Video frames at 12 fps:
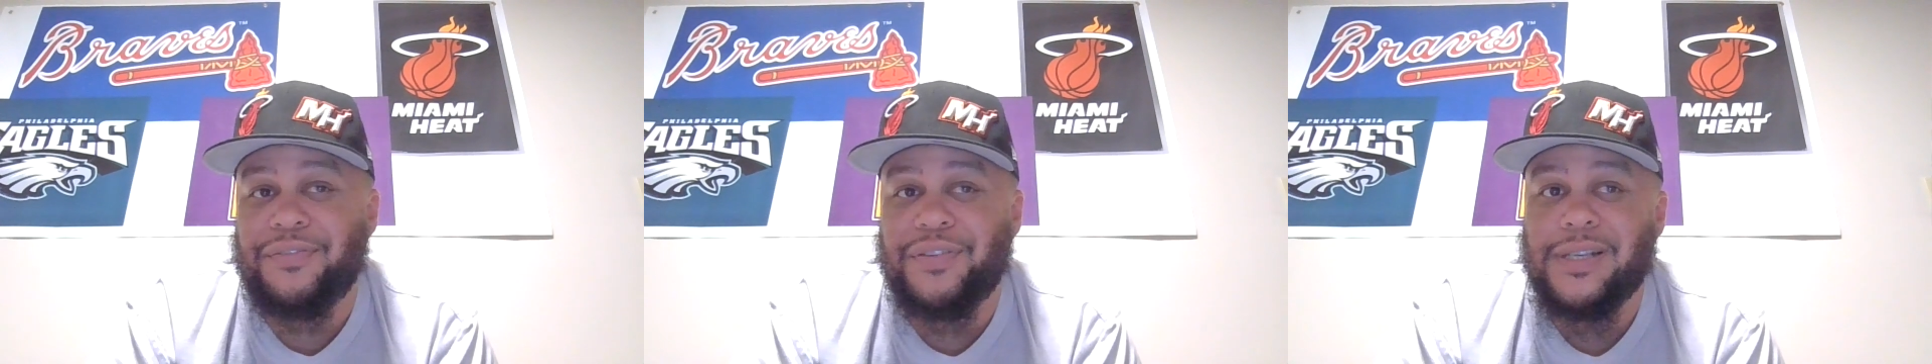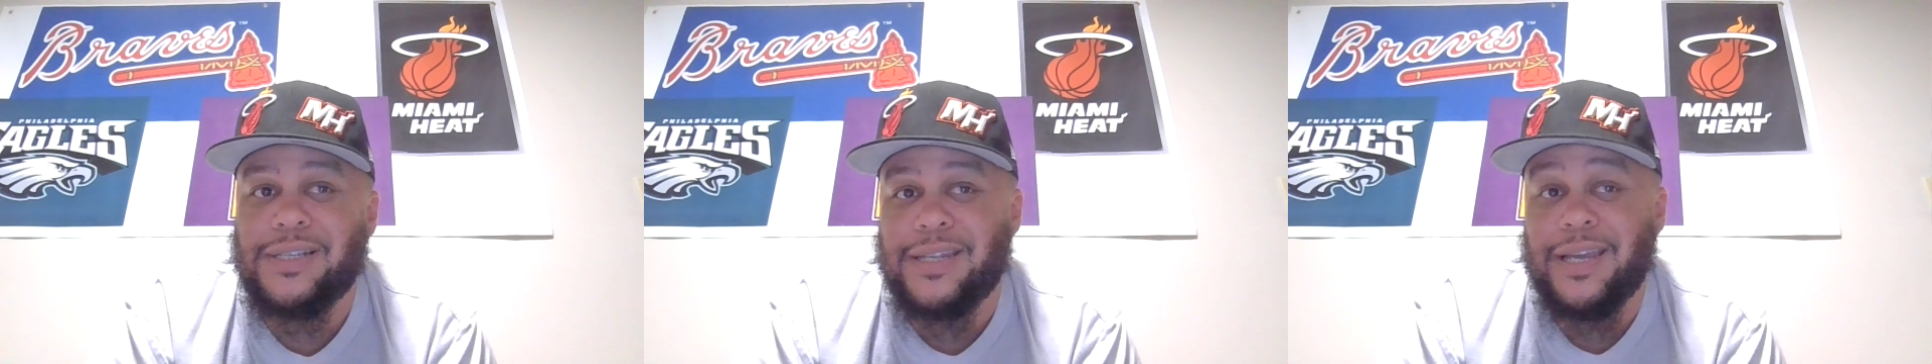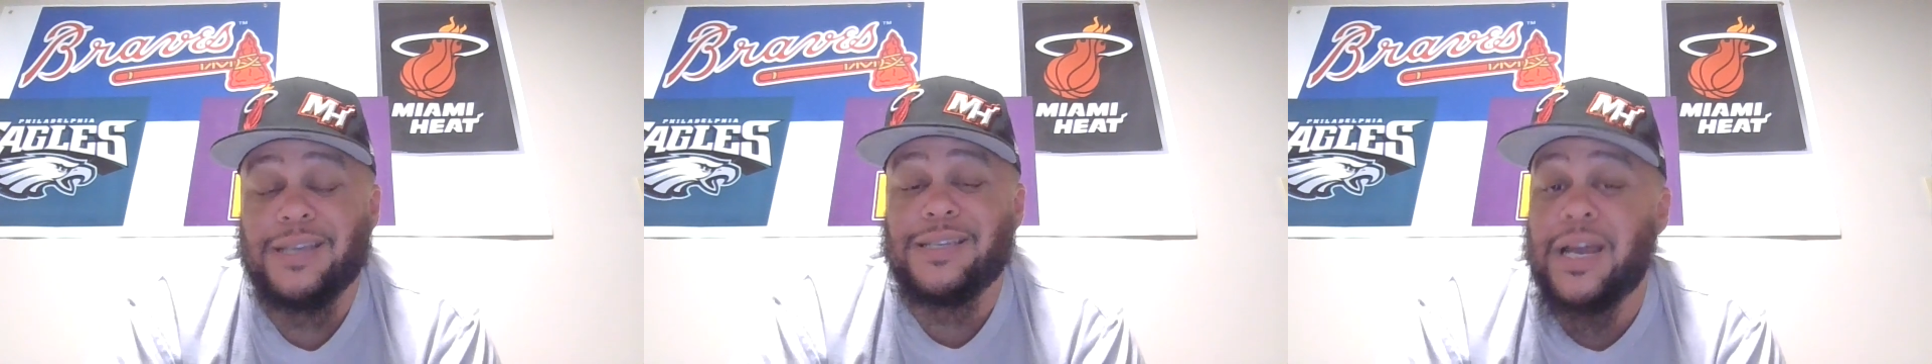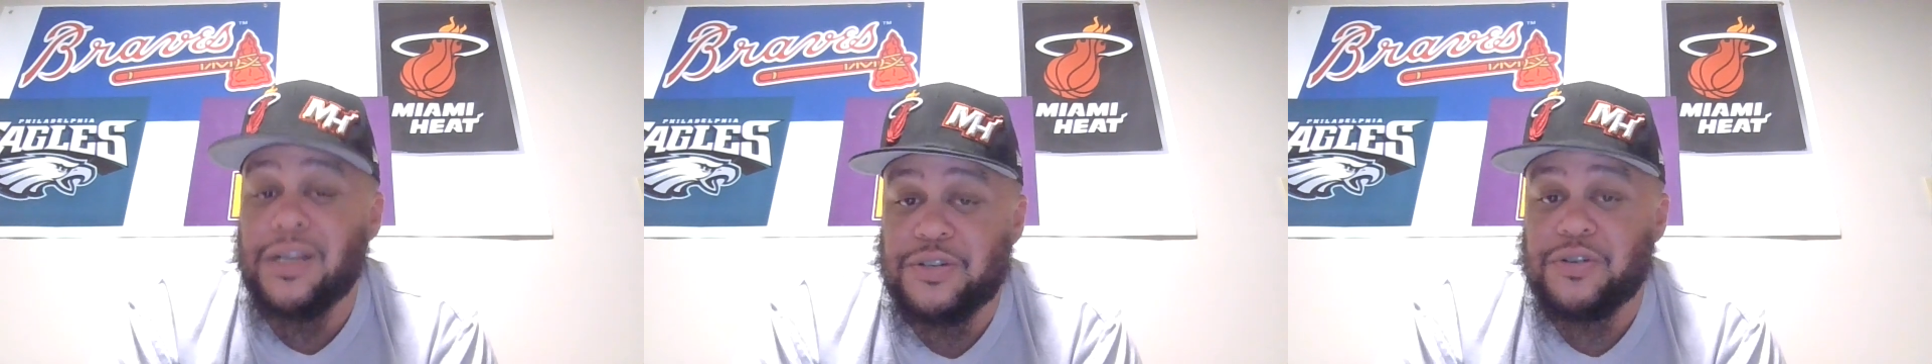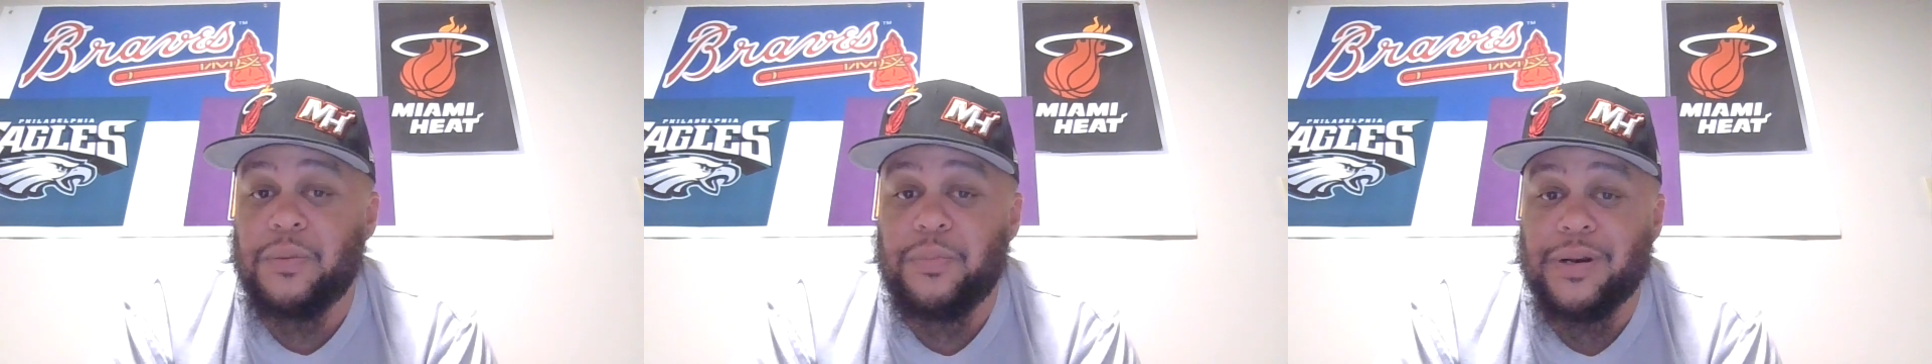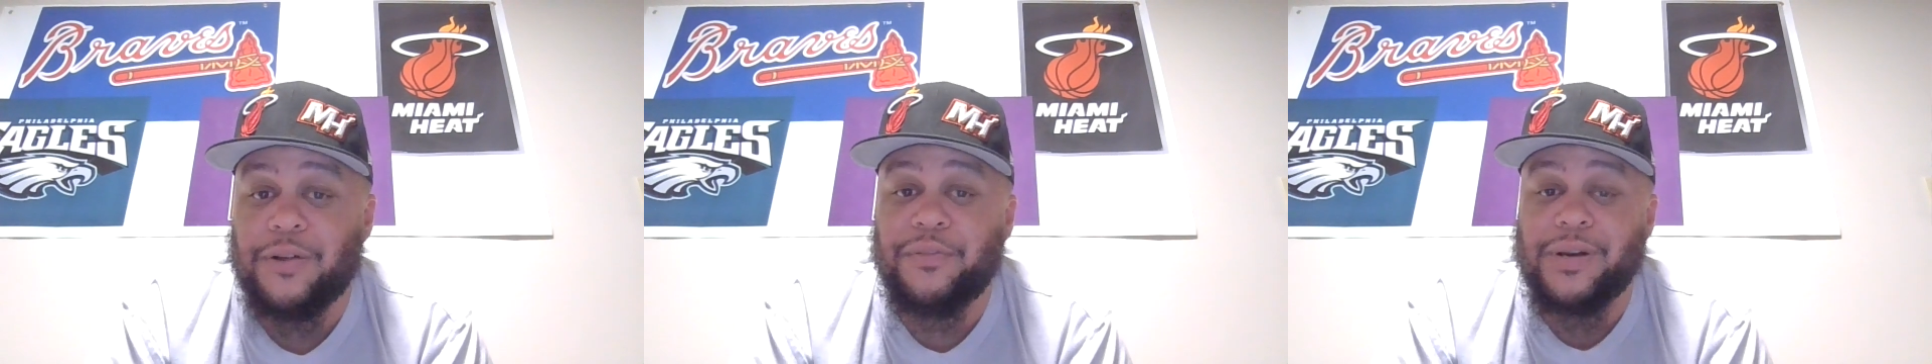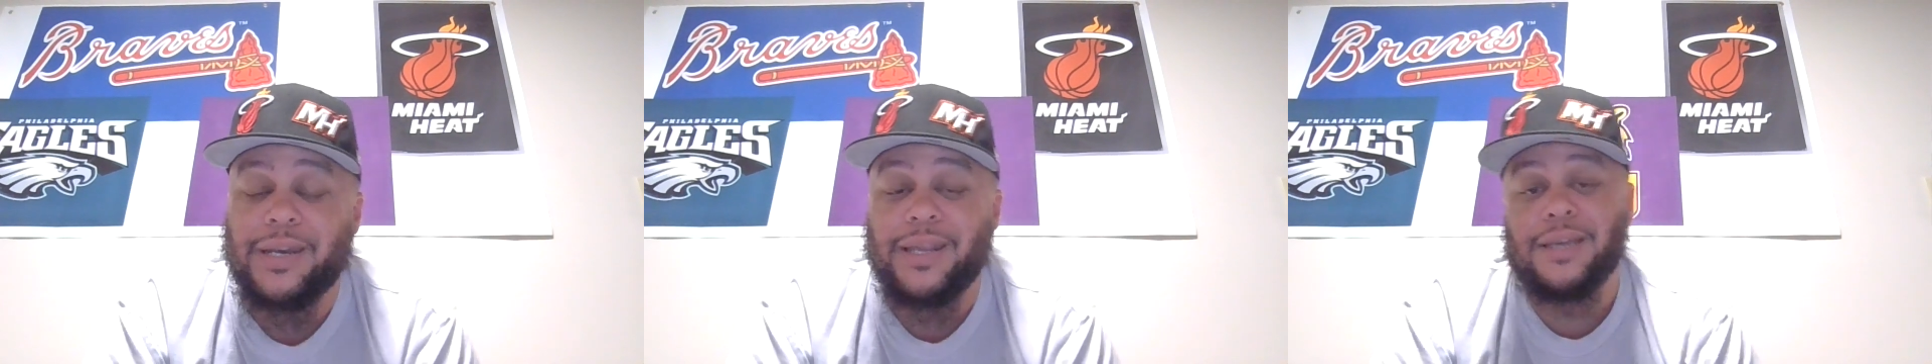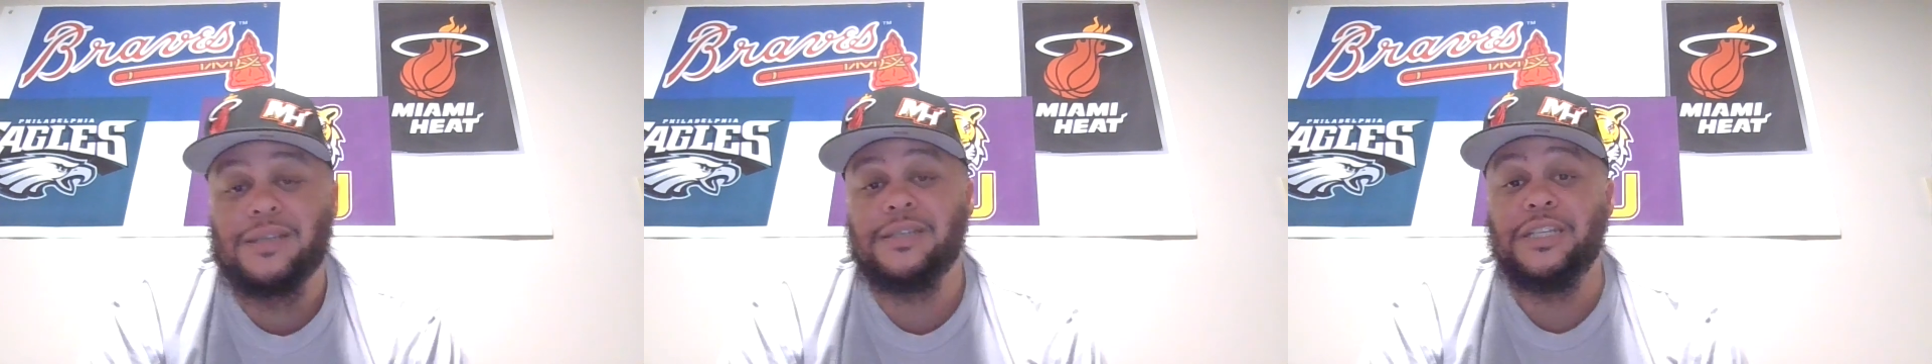if he stays out of trouble over the
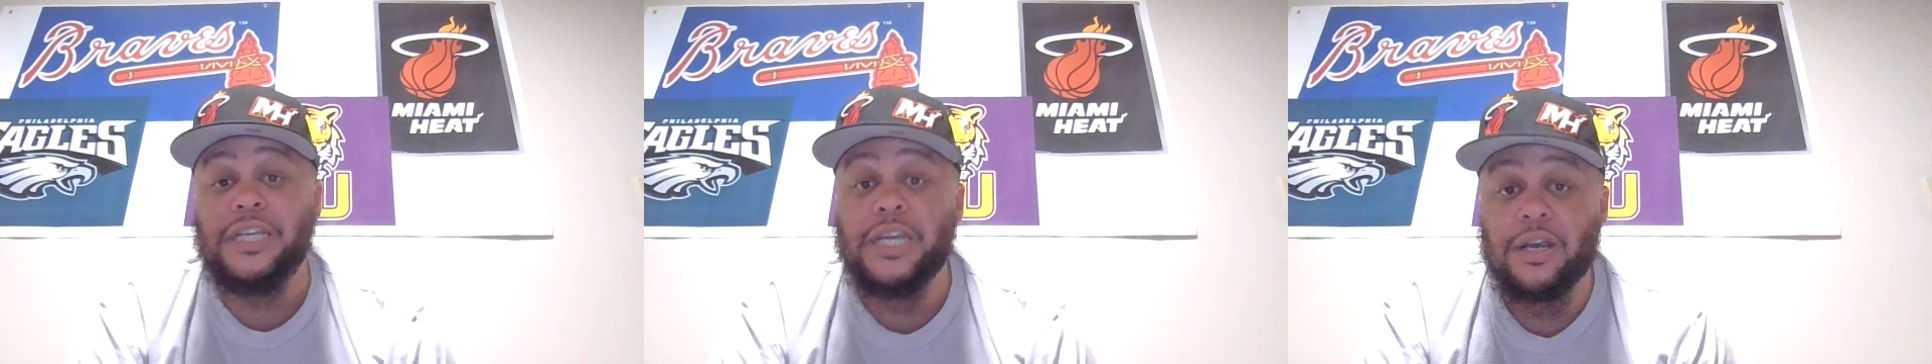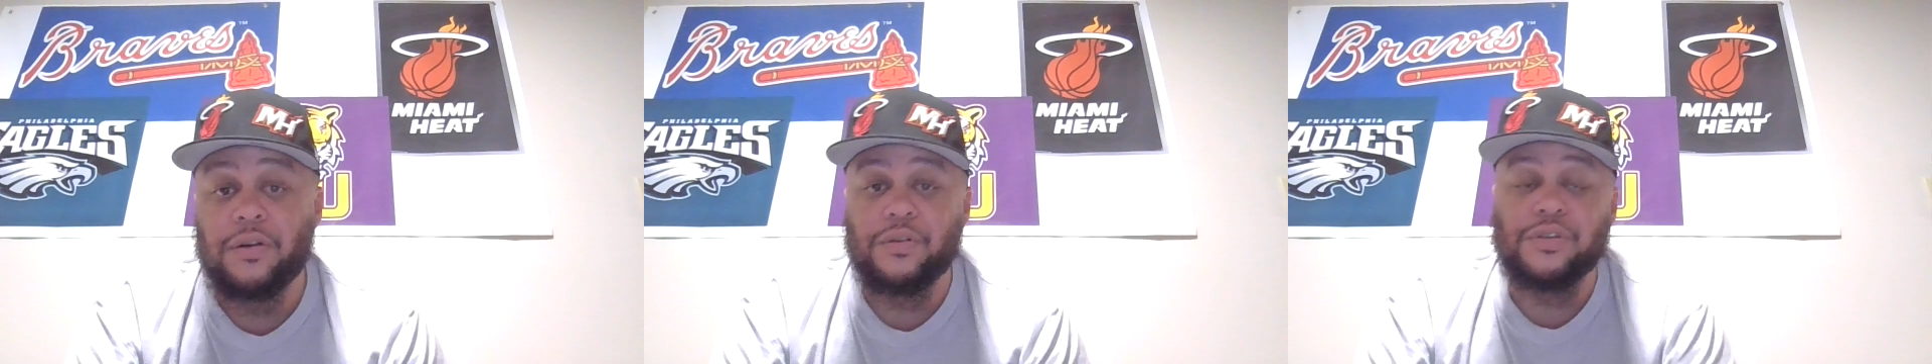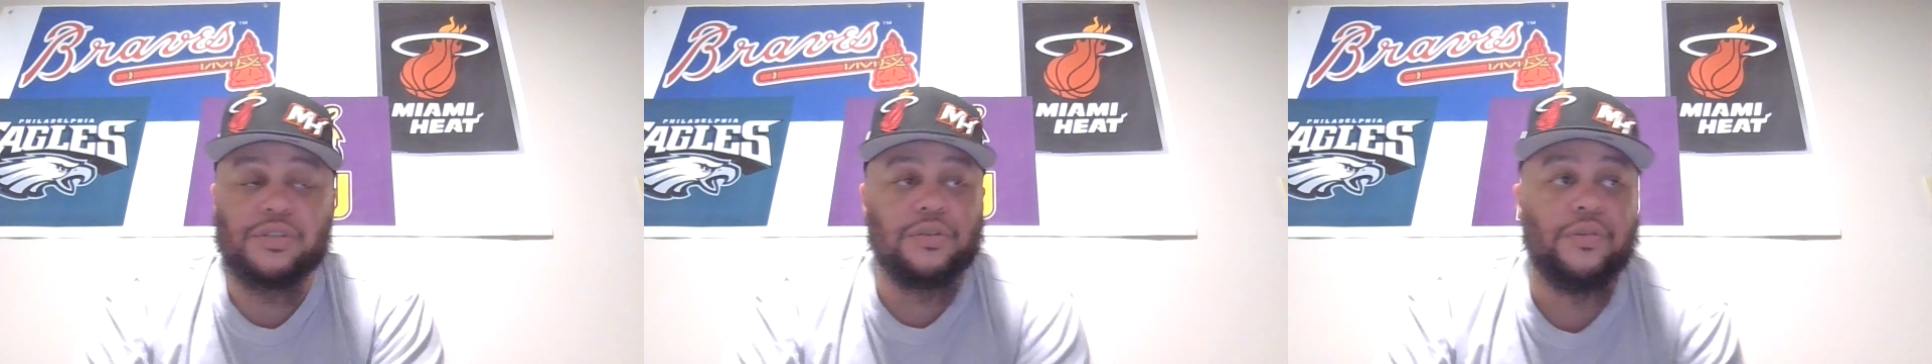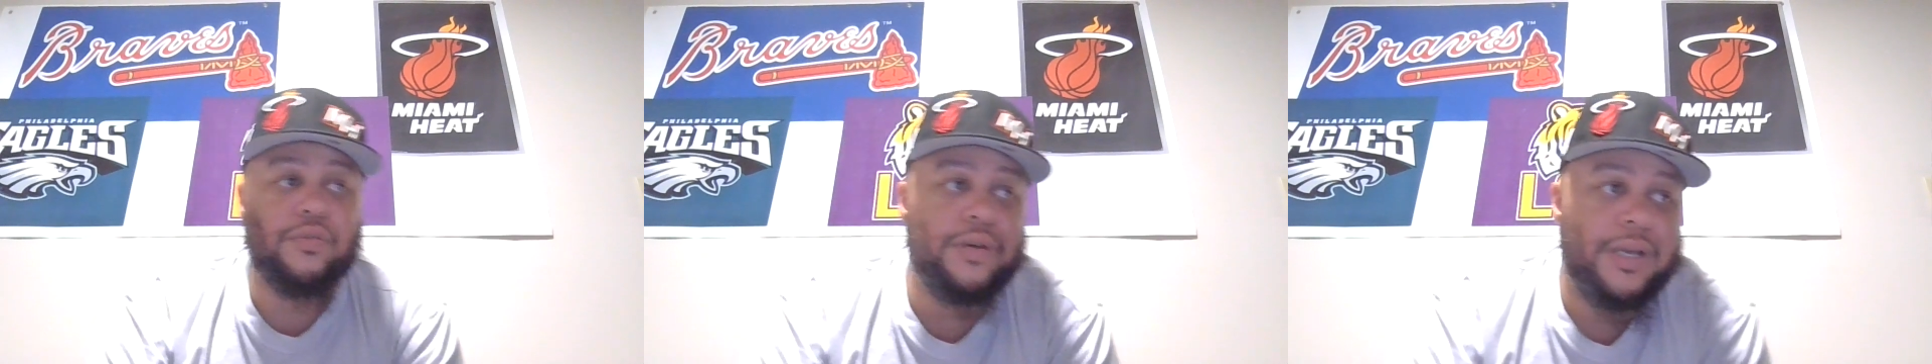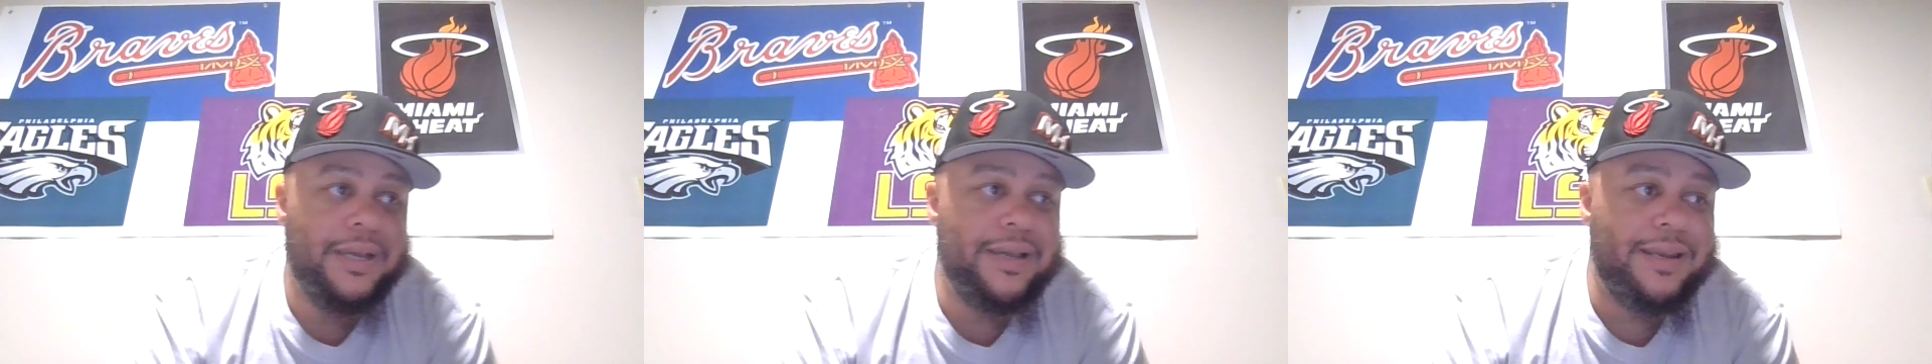next year or so,